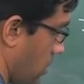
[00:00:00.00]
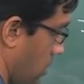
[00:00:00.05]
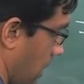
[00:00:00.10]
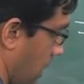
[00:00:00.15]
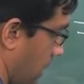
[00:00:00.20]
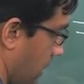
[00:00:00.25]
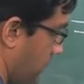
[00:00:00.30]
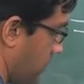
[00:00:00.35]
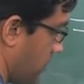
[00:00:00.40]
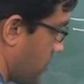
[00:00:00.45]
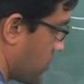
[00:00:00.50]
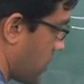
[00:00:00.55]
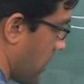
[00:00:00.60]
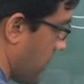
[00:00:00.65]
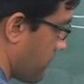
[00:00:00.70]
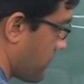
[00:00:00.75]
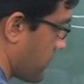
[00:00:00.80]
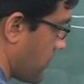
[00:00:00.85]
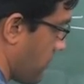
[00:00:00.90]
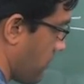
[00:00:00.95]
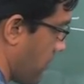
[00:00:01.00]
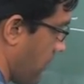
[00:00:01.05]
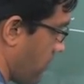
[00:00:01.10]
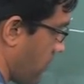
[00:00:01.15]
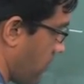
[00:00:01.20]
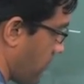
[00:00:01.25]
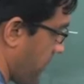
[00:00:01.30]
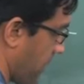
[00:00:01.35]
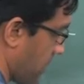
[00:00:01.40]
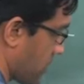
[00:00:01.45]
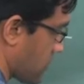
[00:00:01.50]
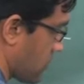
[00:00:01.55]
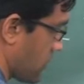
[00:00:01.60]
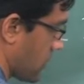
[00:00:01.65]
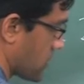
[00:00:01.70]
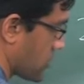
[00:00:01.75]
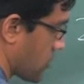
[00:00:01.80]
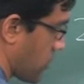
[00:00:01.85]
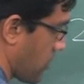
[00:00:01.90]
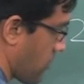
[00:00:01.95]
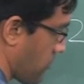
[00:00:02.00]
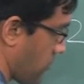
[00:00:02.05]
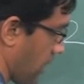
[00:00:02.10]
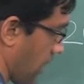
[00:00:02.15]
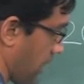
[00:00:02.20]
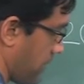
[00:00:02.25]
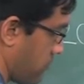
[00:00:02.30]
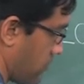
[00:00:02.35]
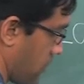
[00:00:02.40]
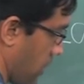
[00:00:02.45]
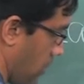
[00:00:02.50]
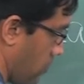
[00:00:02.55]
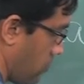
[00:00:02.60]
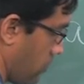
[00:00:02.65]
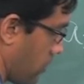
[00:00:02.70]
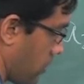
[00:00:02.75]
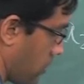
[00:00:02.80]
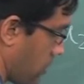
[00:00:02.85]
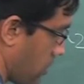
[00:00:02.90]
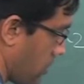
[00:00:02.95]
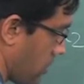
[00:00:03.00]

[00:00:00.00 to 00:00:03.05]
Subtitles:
At every step the power of x will sort of climb down